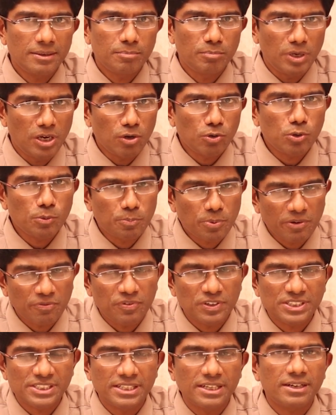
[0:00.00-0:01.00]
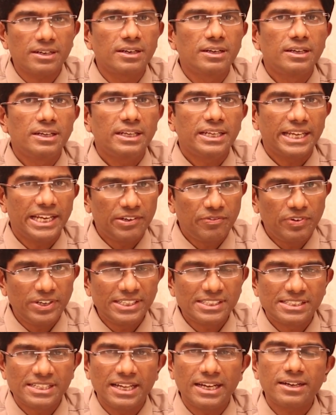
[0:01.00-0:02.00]
beloved professor
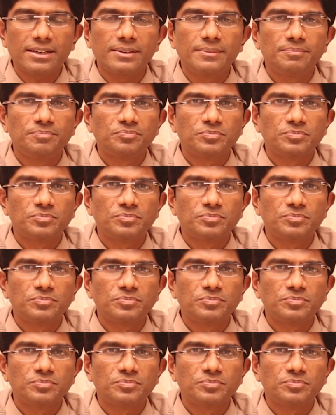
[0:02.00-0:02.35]
Edwin sir,